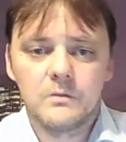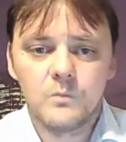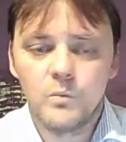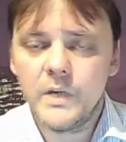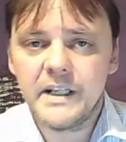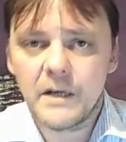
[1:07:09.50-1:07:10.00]

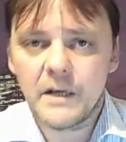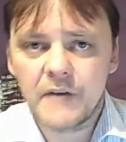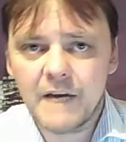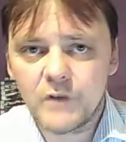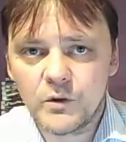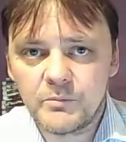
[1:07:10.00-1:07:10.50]
we don't
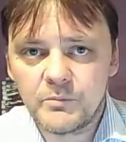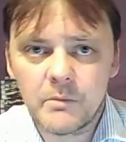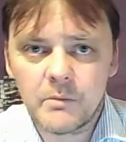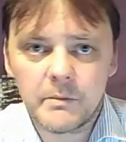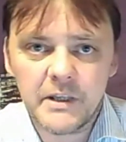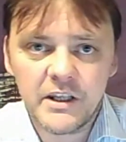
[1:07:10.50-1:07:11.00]
have a good
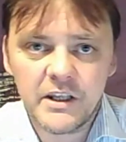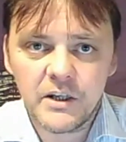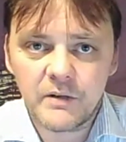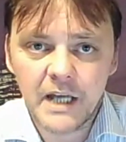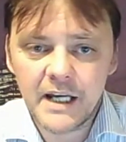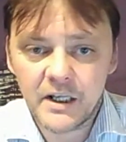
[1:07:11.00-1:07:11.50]
problem in the
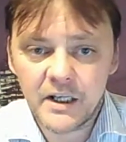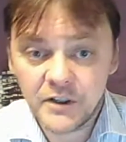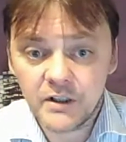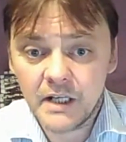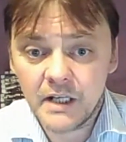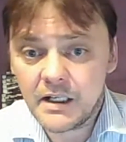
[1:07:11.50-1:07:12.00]
UK, and
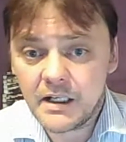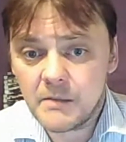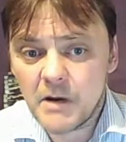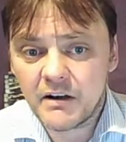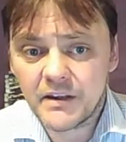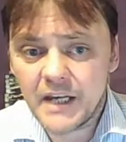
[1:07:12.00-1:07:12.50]
in
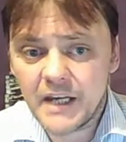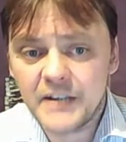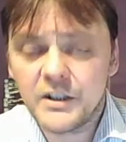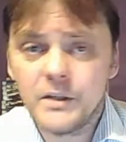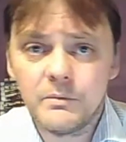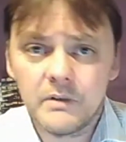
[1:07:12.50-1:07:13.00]
America they
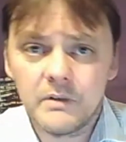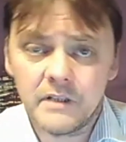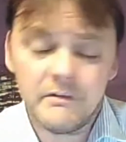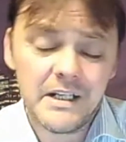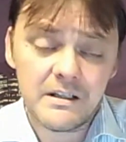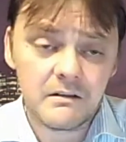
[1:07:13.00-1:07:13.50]
do. And
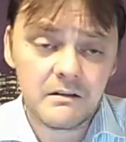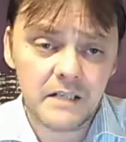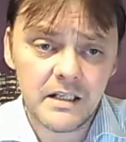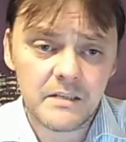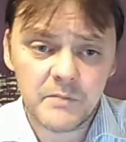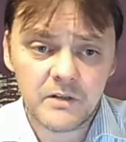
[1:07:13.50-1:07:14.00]
the reason
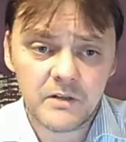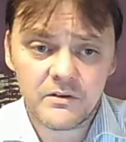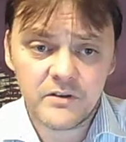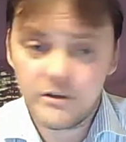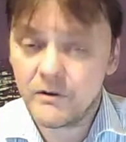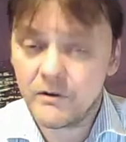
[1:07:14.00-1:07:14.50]
is
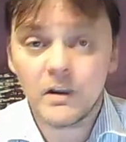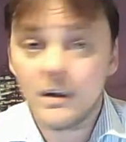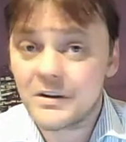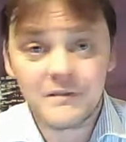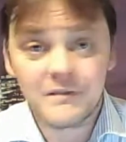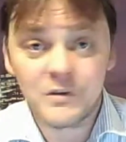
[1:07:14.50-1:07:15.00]
because you've got
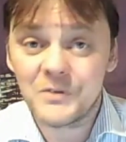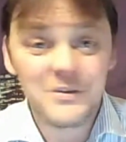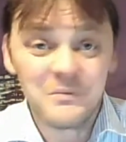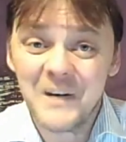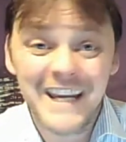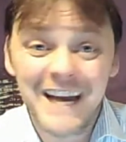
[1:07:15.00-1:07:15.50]
lots of guns
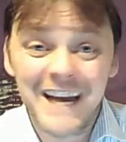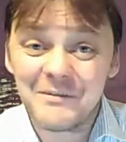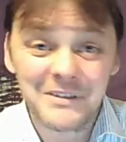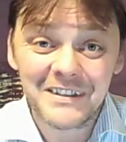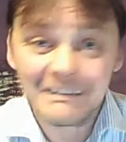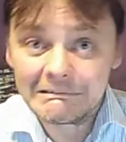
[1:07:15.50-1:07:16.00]
and we haven't.